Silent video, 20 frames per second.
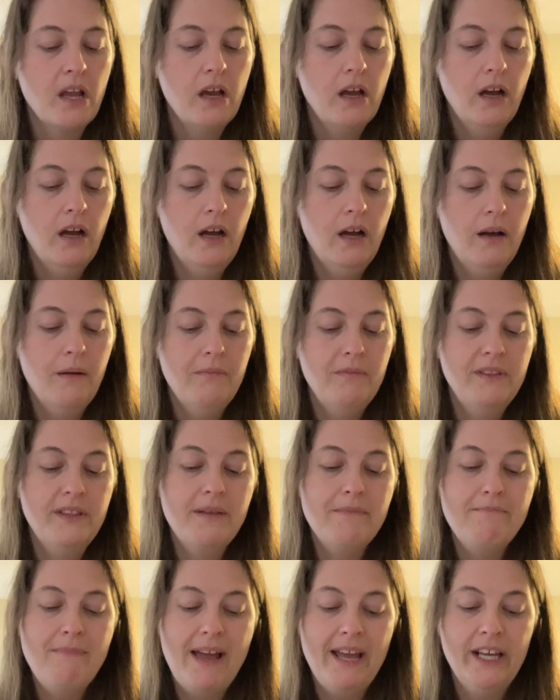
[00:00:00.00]

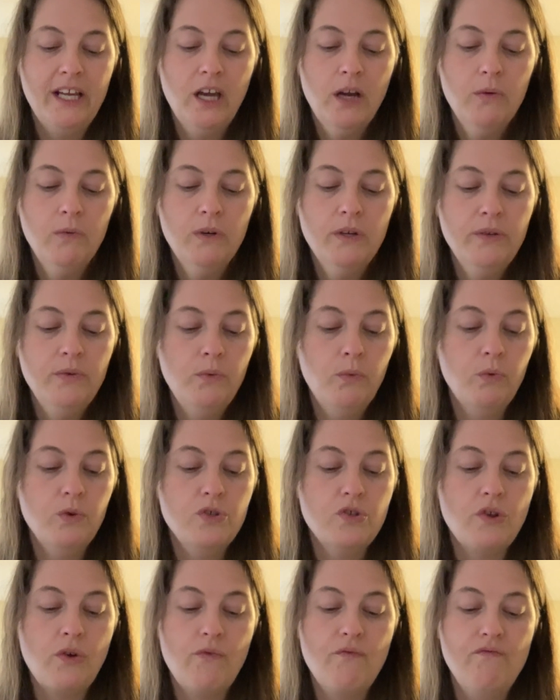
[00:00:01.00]
The mango one
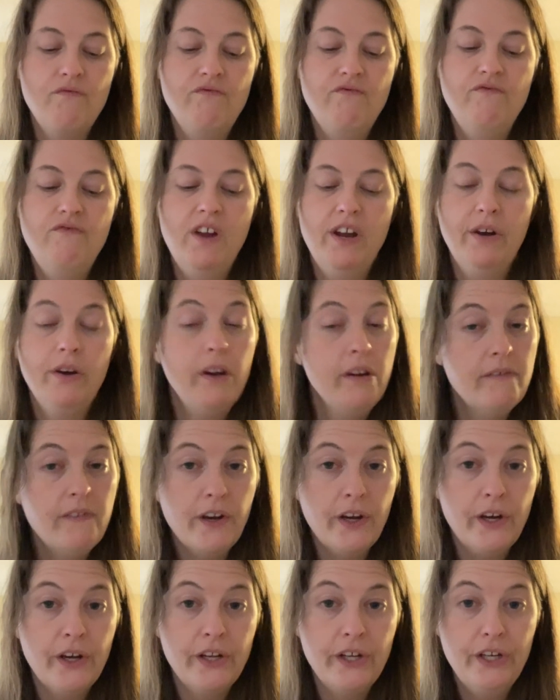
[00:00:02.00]
was very,
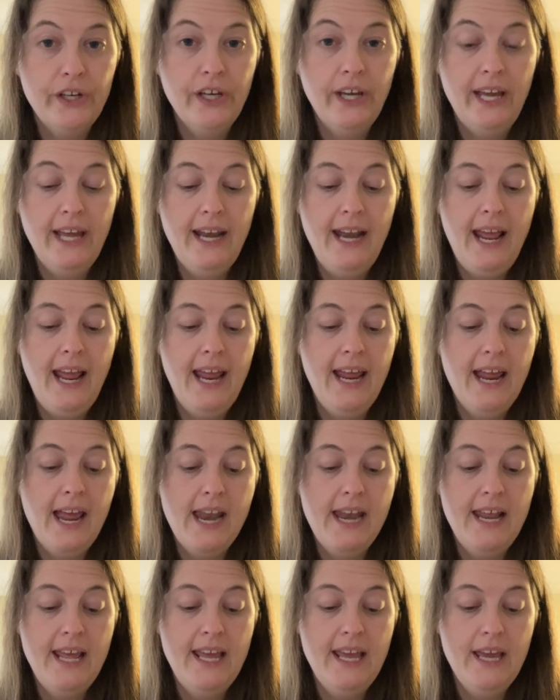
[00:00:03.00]
very good,
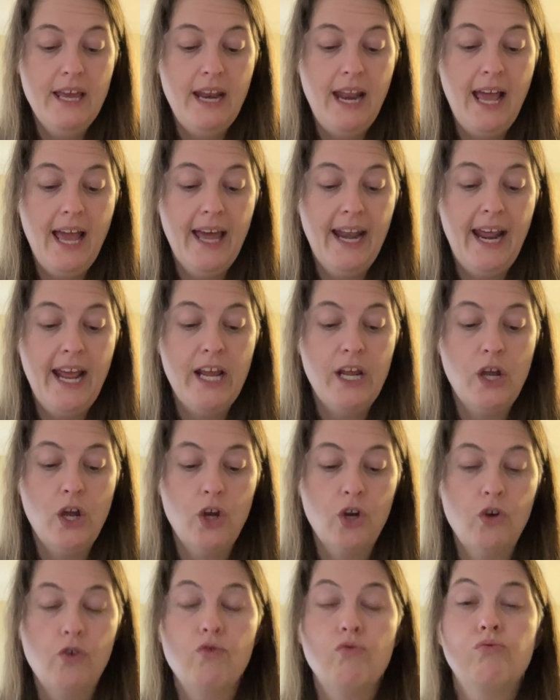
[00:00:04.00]
and it had a
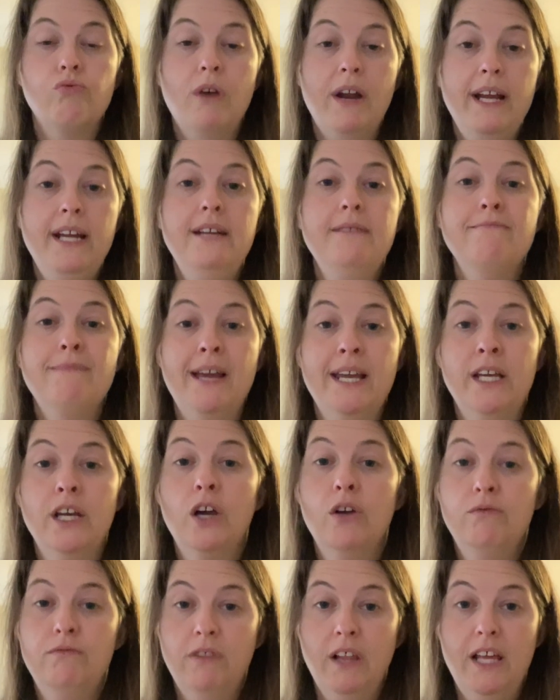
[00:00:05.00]
great
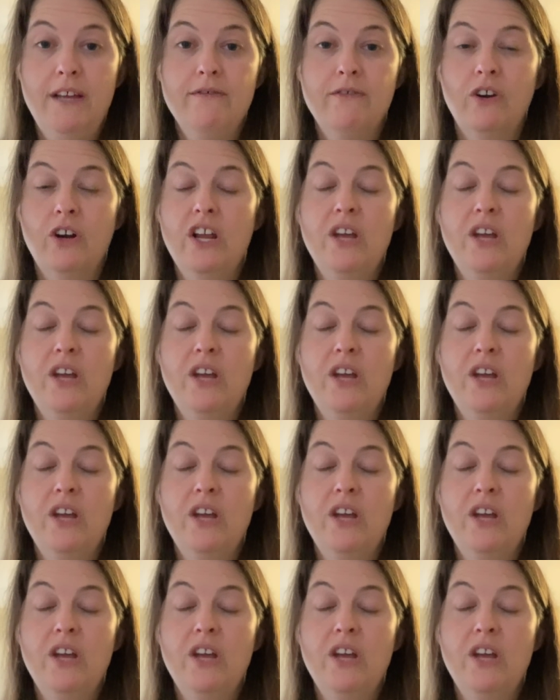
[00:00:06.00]
mango flavor.